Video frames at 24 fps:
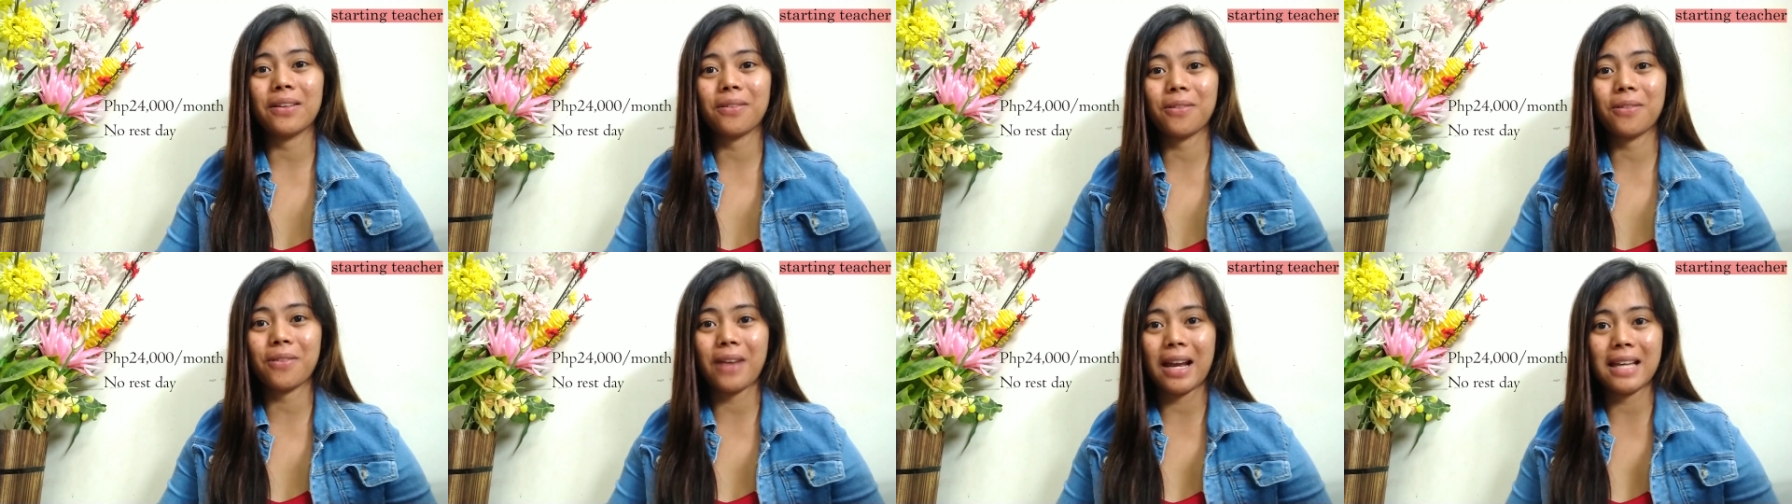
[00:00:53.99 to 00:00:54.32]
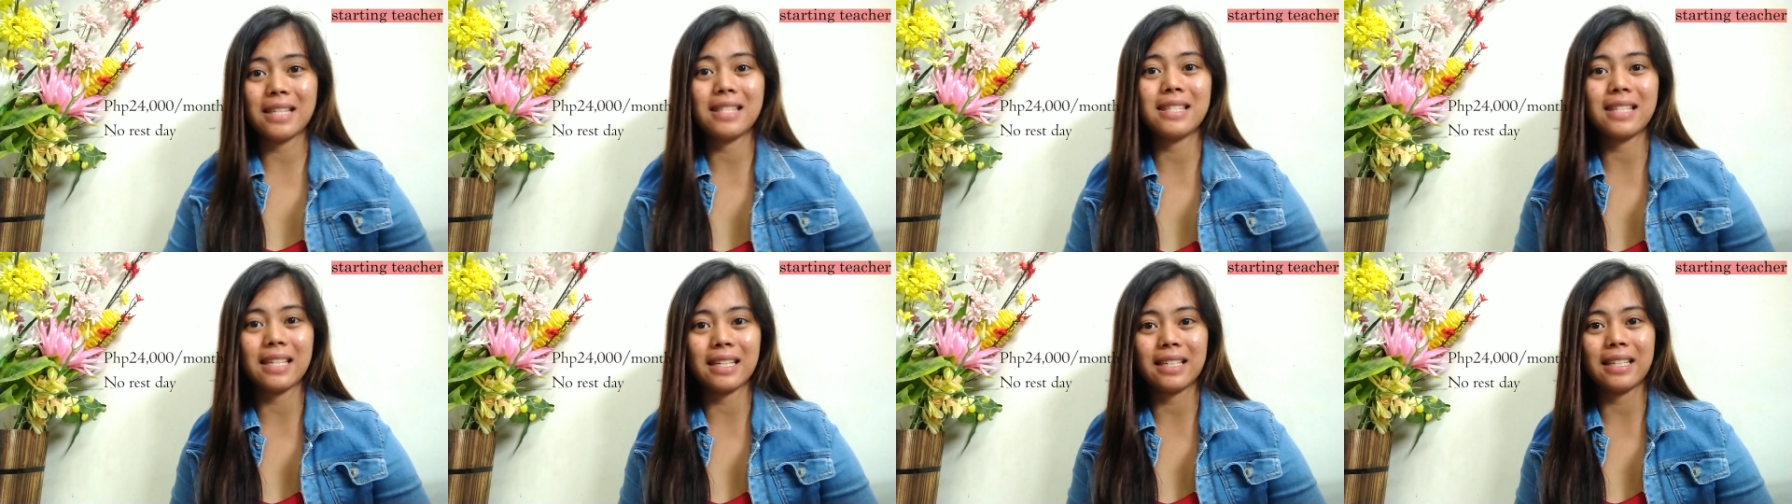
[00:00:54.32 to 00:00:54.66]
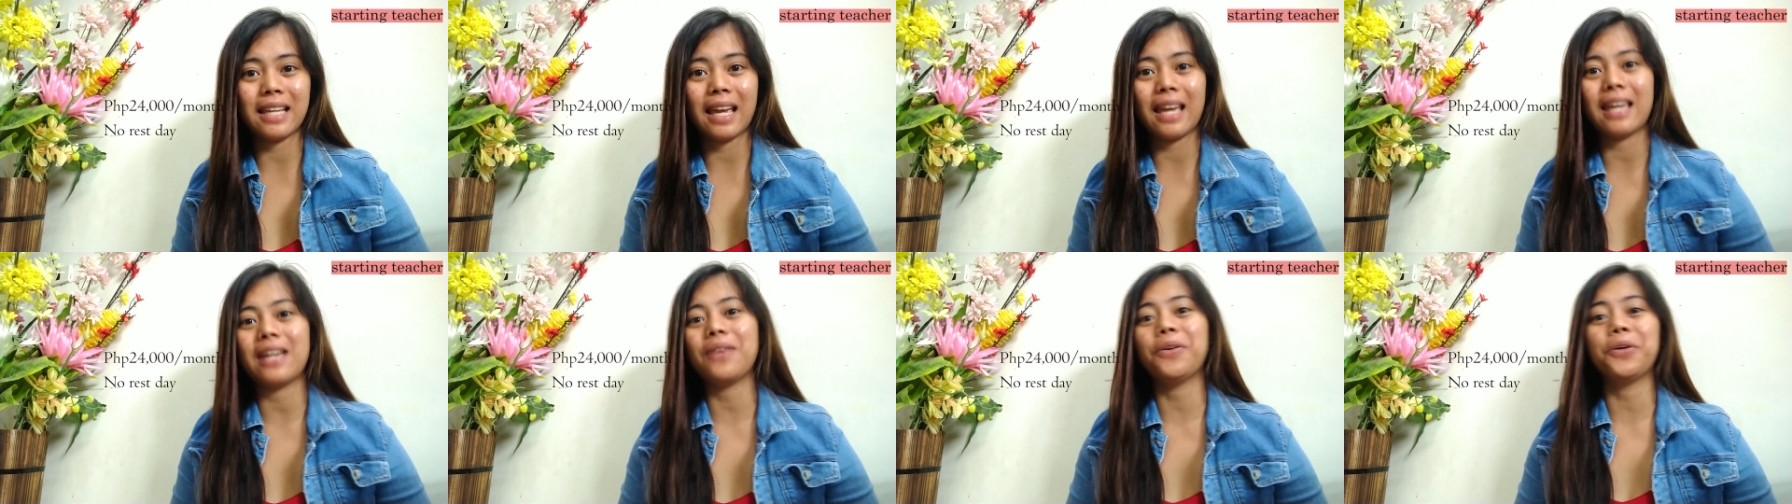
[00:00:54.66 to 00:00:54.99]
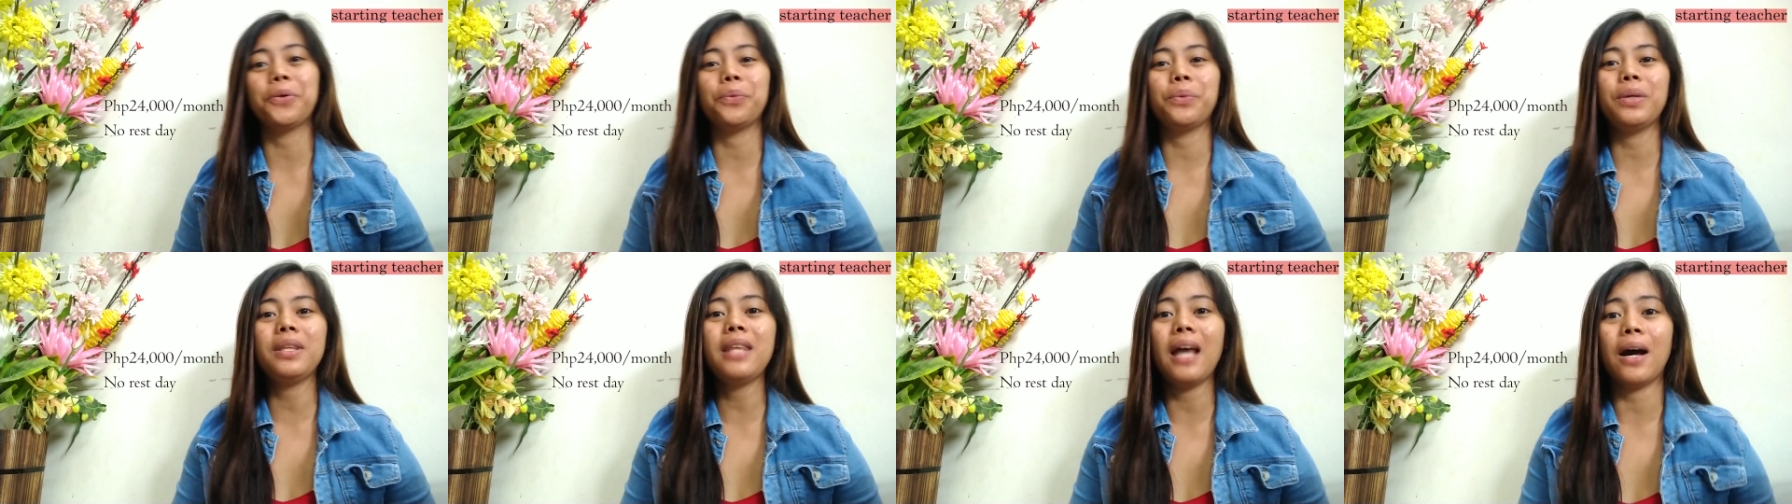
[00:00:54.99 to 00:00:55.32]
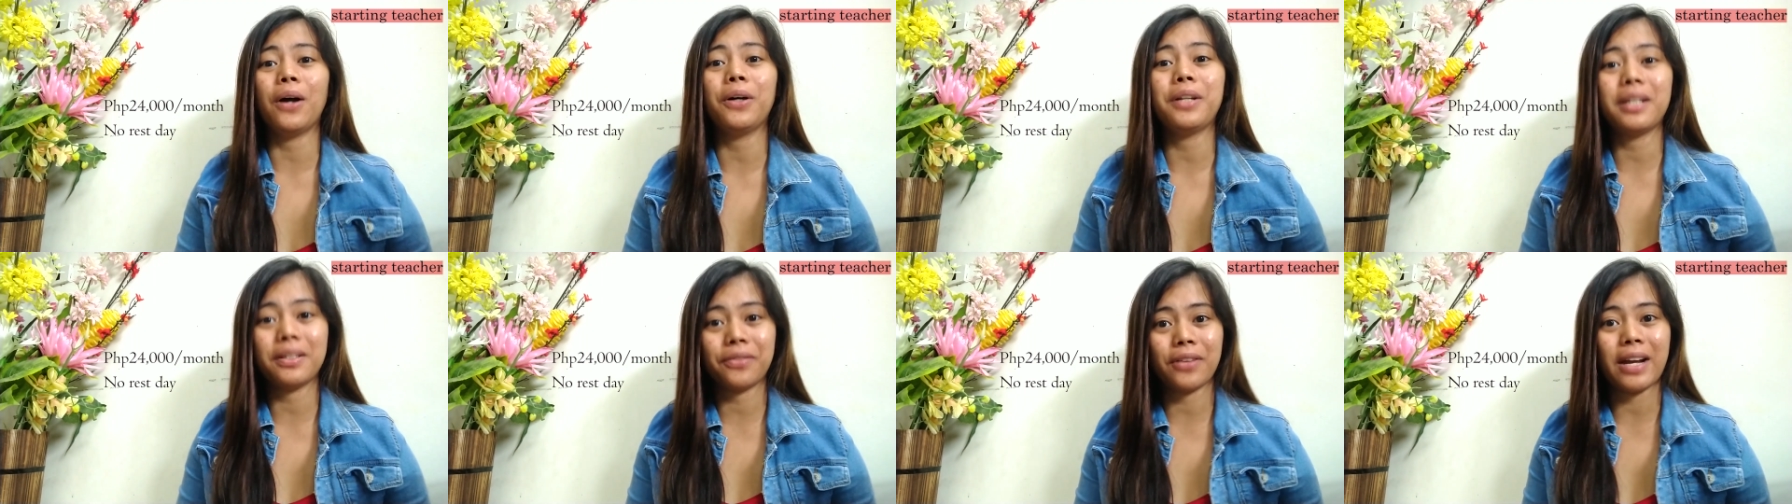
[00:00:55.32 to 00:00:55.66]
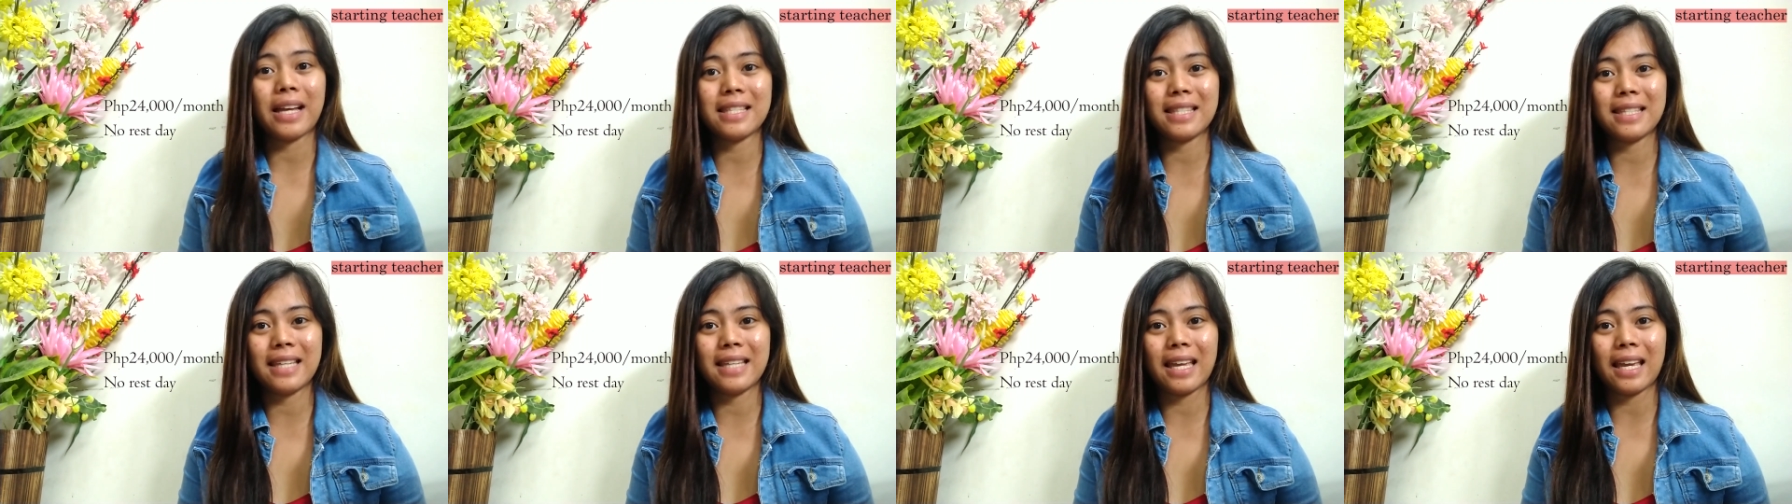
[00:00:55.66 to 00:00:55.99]
resting day or without a
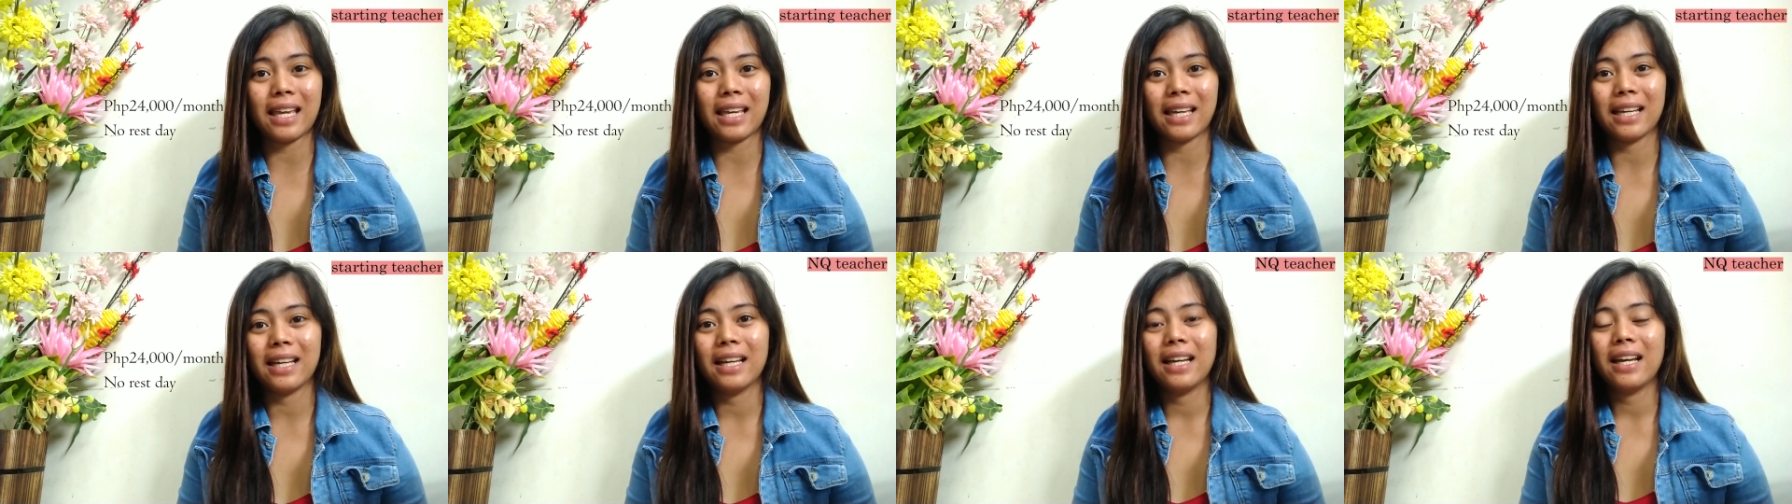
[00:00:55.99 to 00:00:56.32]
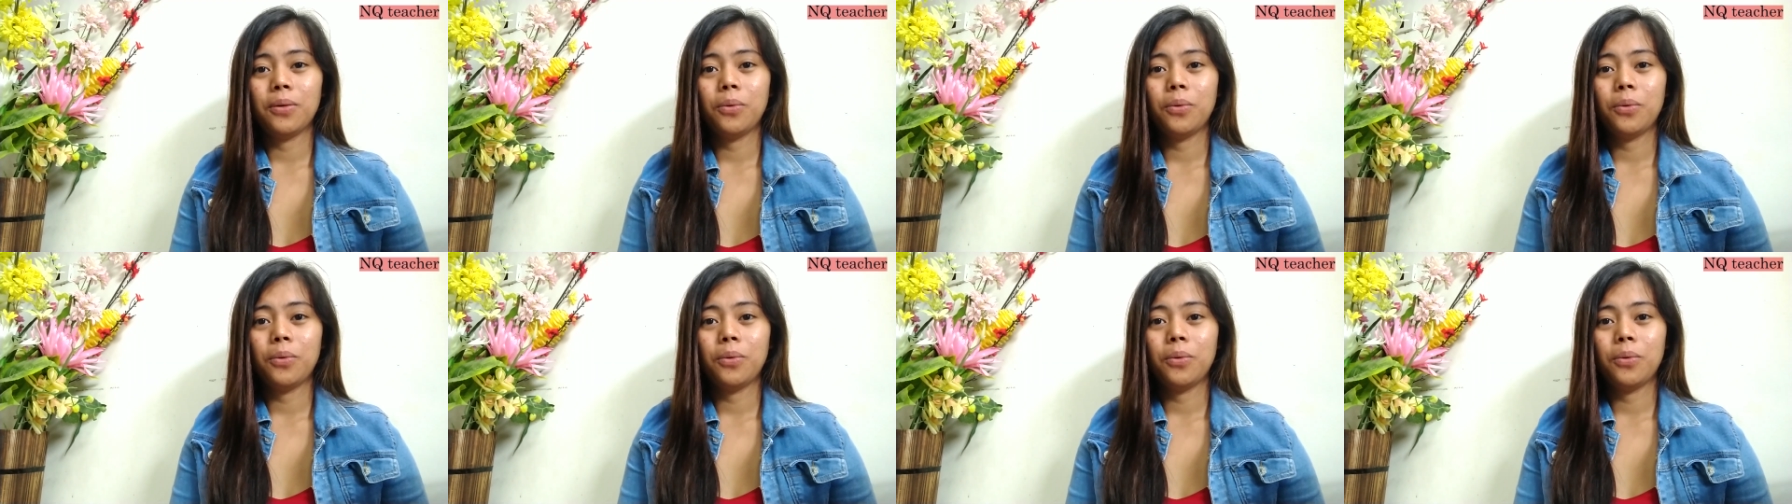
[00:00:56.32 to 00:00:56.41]
rest day,